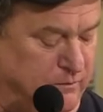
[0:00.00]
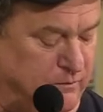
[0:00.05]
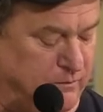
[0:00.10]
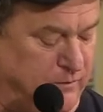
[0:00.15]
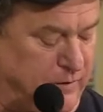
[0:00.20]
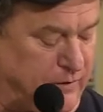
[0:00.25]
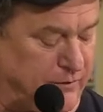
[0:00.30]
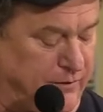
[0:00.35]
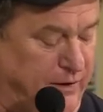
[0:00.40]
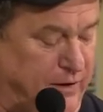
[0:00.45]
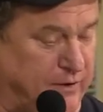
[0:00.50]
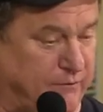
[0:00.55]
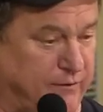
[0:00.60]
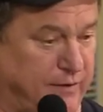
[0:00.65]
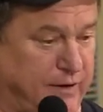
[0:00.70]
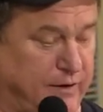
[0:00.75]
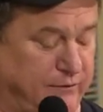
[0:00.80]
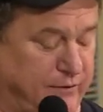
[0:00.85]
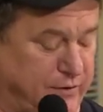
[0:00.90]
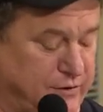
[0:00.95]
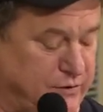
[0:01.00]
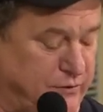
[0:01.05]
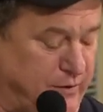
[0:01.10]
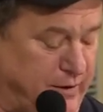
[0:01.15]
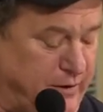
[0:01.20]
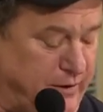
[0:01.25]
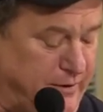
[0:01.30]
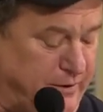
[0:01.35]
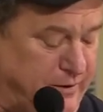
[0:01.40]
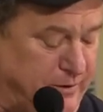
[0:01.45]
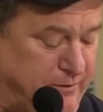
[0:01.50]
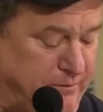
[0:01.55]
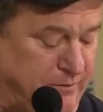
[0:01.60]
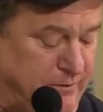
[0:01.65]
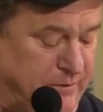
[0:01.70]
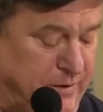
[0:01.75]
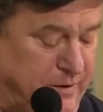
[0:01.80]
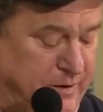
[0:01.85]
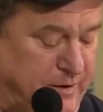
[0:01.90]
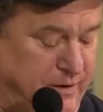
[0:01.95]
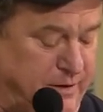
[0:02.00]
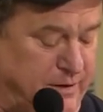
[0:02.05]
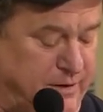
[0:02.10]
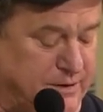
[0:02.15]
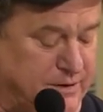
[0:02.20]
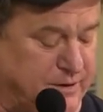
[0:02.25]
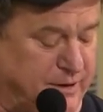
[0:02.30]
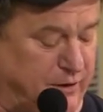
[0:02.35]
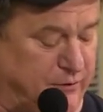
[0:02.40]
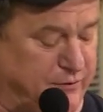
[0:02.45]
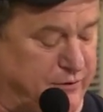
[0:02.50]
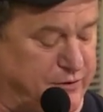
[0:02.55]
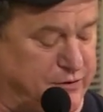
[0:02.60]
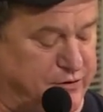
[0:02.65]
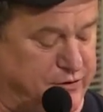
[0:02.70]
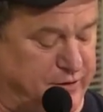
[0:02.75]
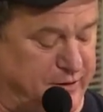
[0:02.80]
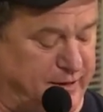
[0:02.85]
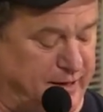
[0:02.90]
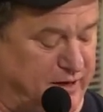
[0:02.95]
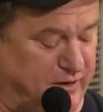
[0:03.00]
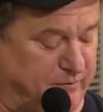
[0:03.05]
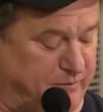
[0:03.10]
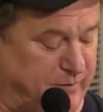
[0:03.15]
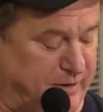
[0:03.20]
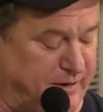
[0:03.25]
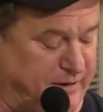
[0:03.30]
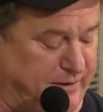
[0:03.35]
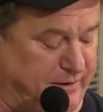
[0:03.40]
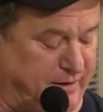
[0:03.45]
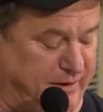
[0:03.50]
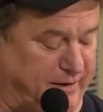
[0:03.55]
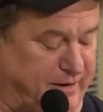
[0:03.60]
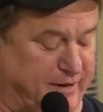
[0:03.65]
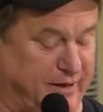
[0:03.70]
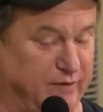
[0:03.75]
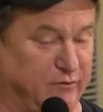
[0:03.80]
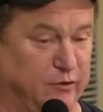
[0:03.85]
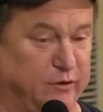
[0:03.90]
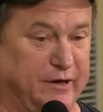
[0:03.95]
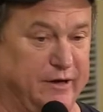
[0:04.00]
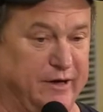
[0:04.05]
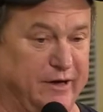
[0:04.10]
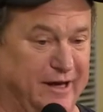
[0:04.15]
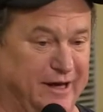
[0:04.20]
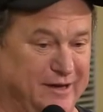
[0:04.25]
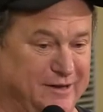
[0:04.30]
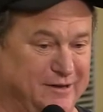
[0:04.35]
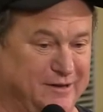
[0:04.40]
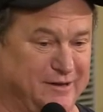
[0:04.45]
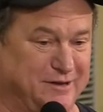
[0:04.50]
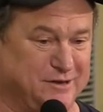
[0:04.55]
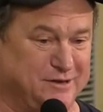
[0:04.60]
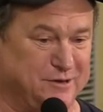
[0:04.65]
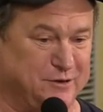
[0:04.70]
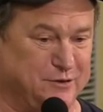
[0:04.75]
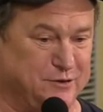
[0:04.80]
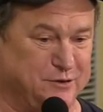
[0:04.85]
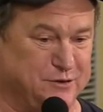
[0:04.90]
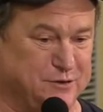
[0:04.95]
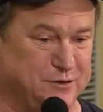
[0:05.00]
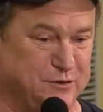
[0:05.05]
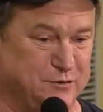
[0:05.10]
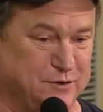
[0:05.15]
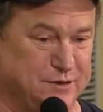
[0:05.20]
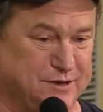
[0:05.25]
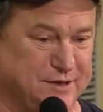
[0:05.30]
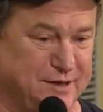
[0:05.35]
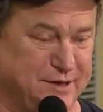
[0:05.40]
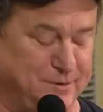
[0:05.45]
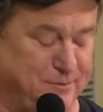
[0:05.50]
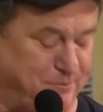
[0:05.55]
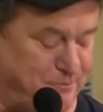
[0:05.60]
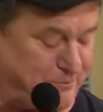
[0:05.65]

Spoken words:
The thought of that eventuality scared the shit out of me, and I never again considered suicide.